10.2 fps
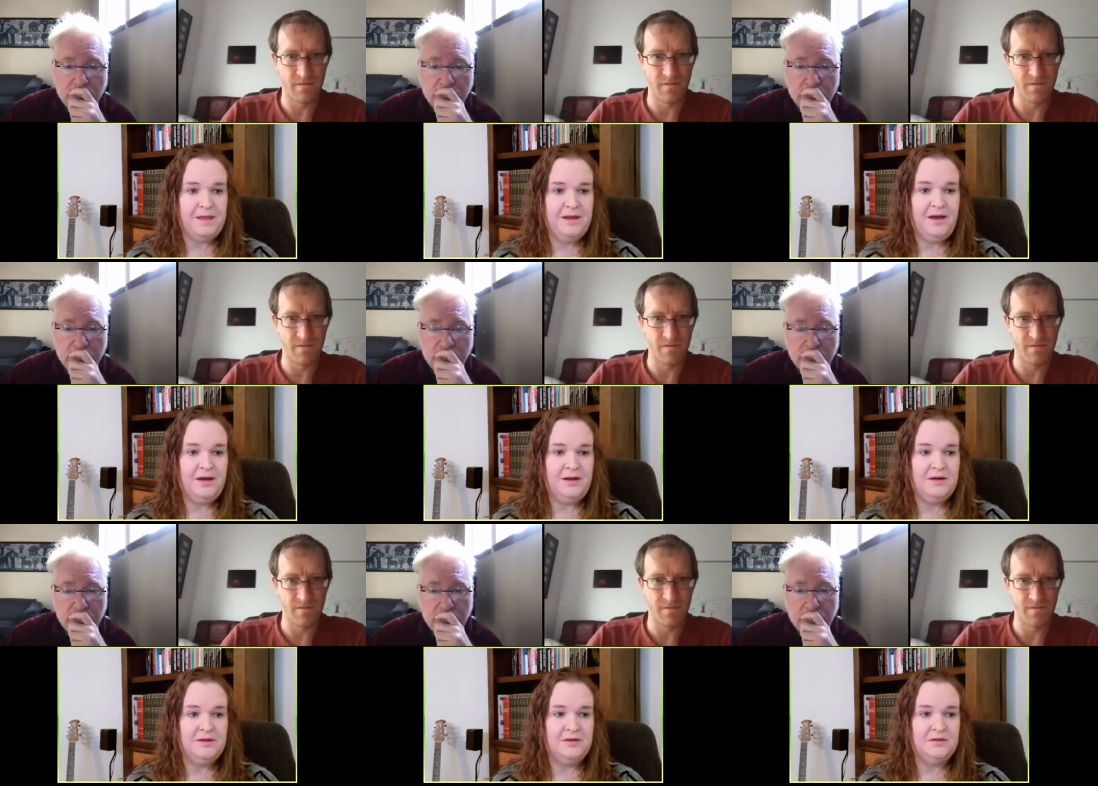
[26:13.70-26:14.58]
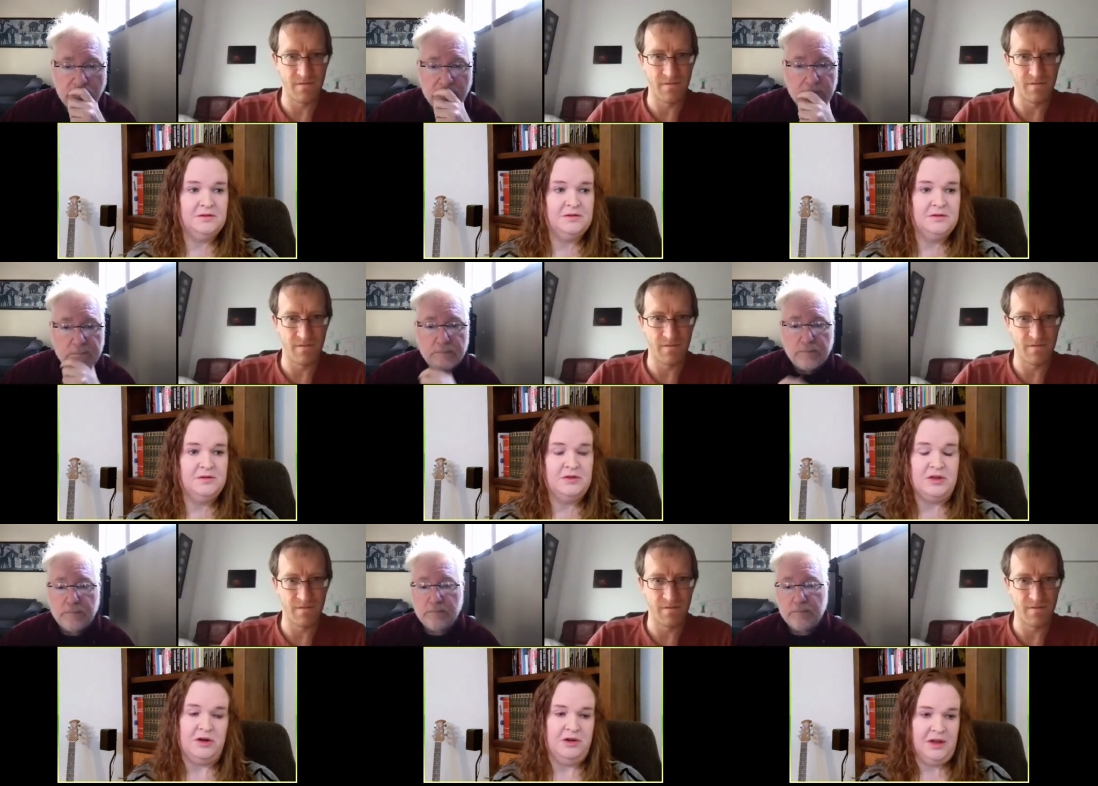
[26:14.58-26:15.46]

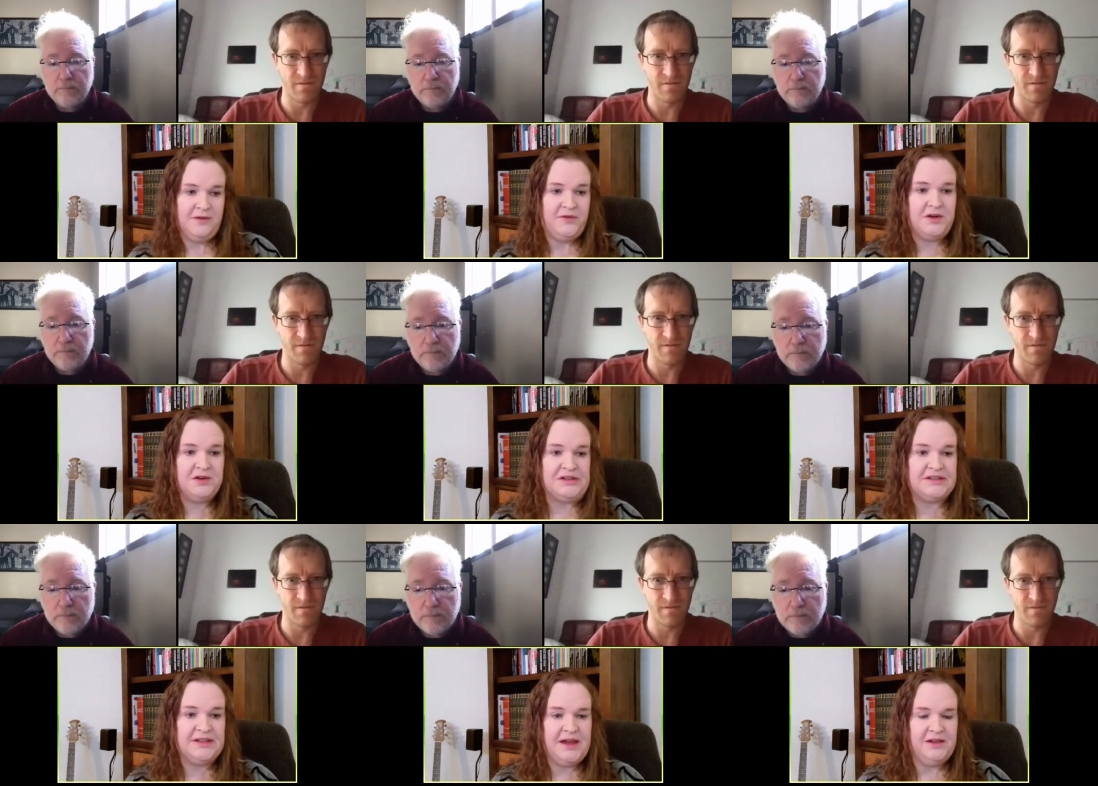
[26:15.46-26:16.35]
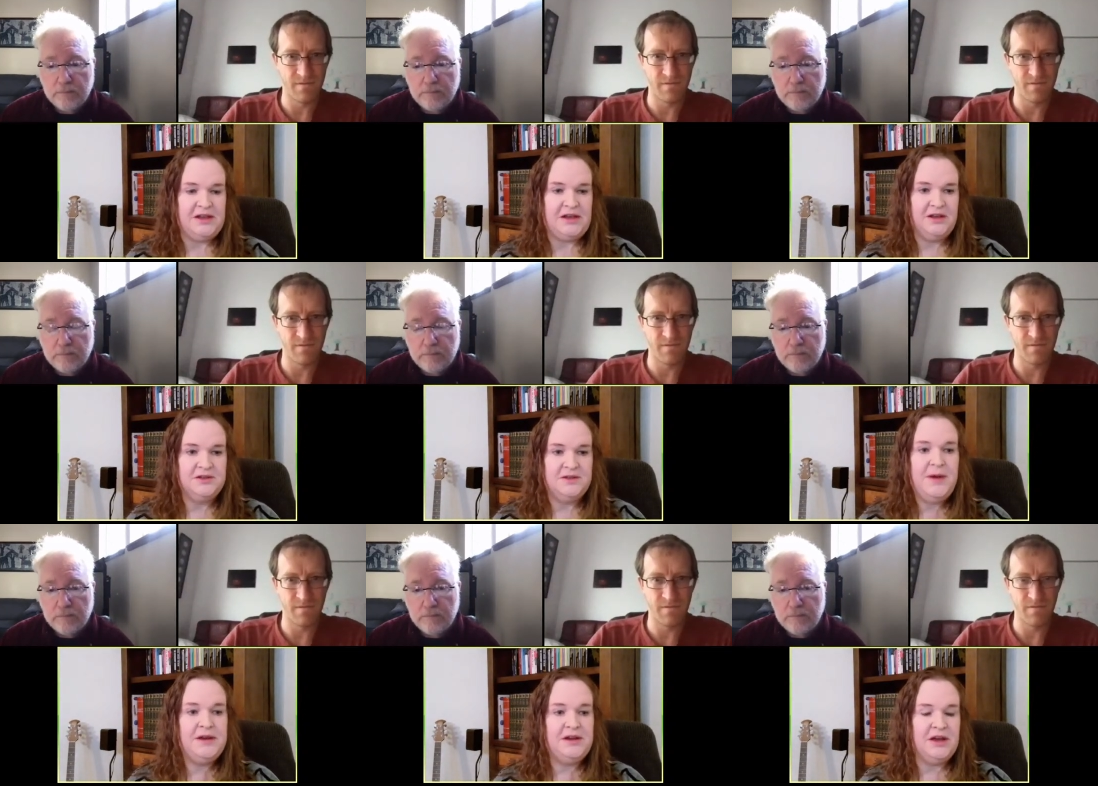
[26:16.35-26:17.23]
Speaker 1: it varies slightly
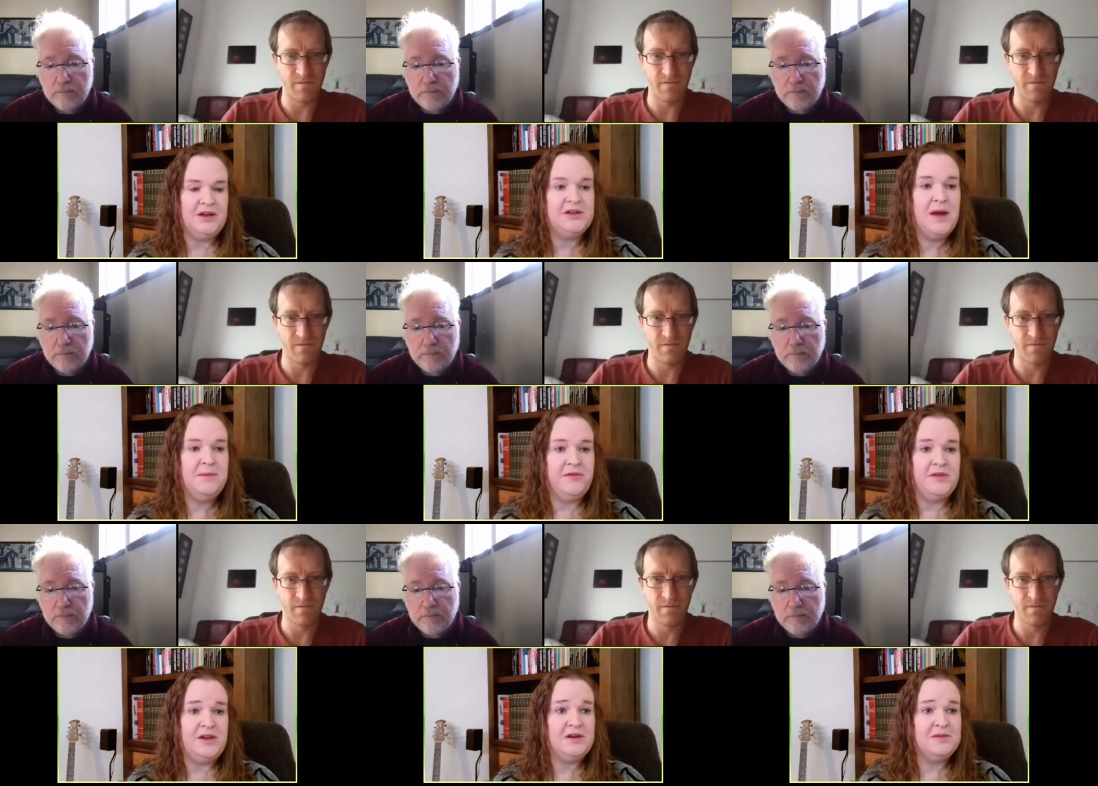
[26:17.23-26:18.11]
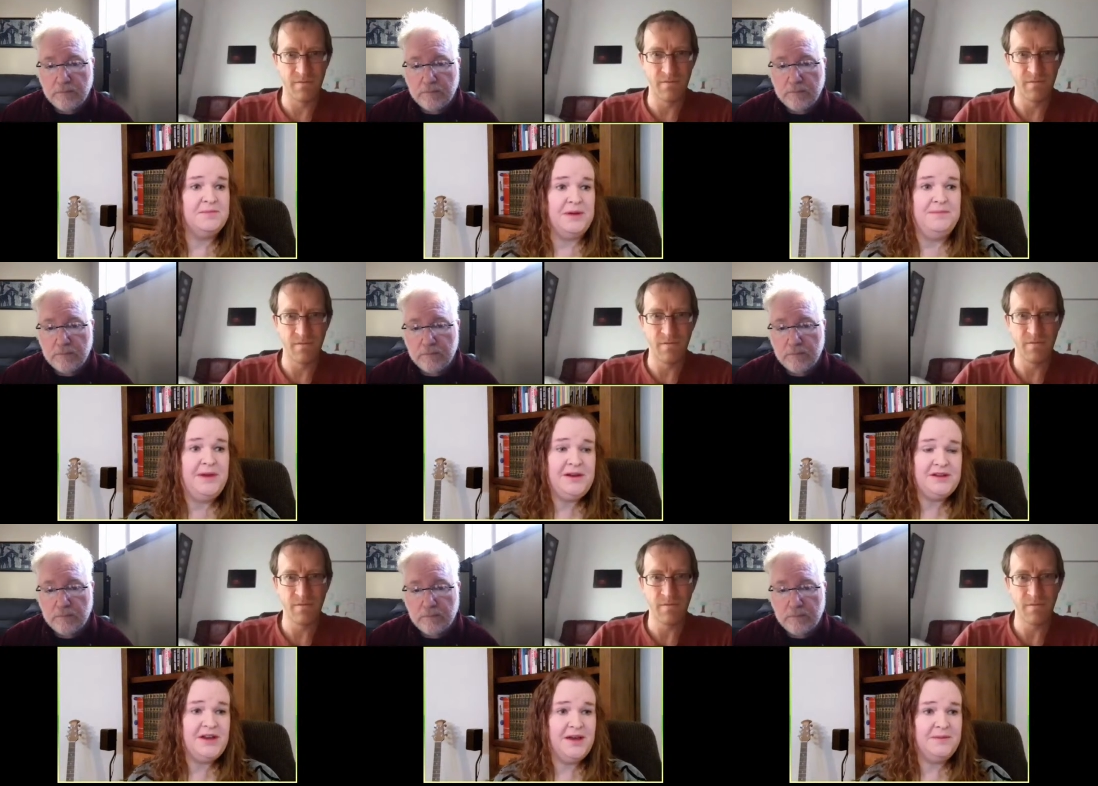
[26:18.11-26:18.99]
depending on time of the year, but
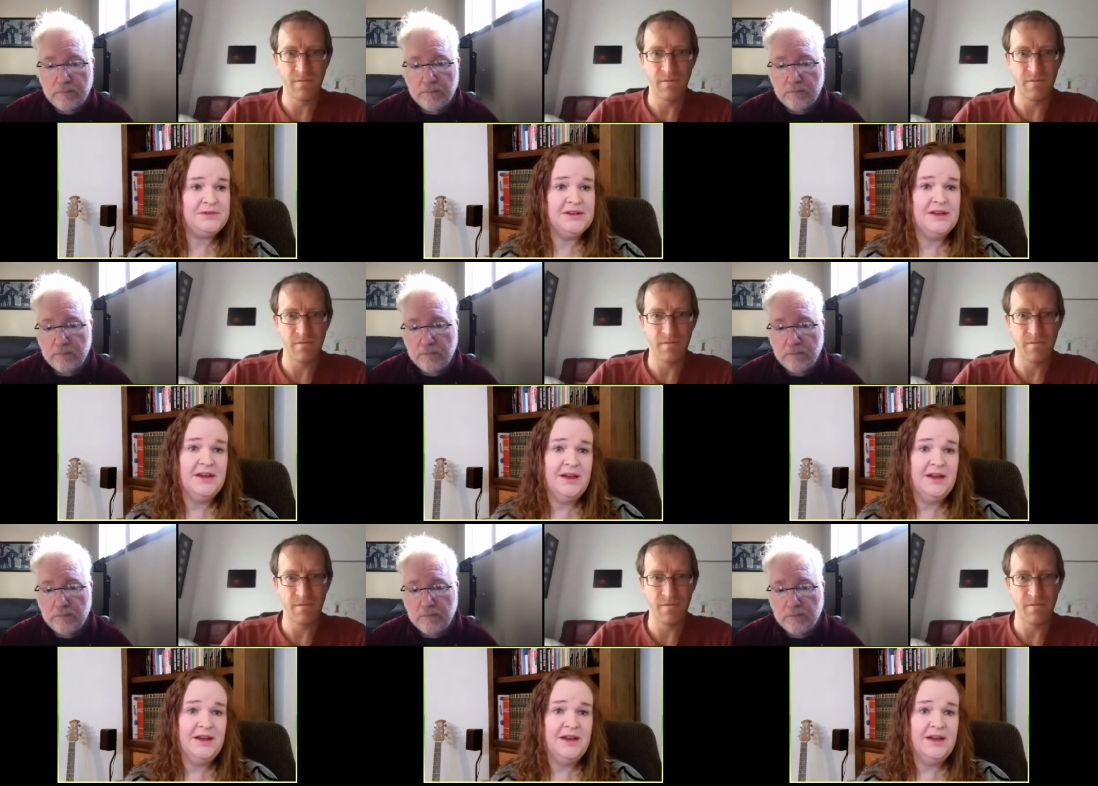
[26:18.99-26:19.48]
many times